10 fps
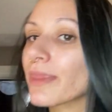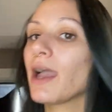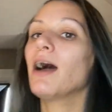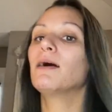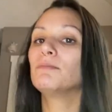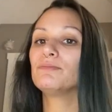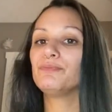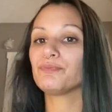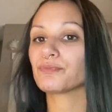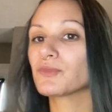Um,
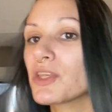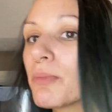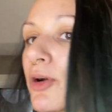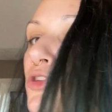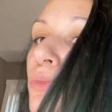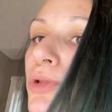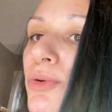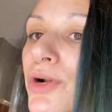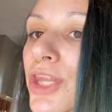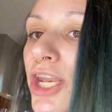some parts are
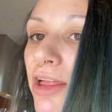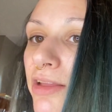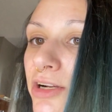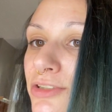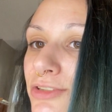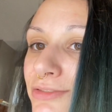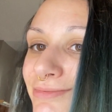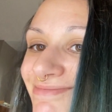bluer than others.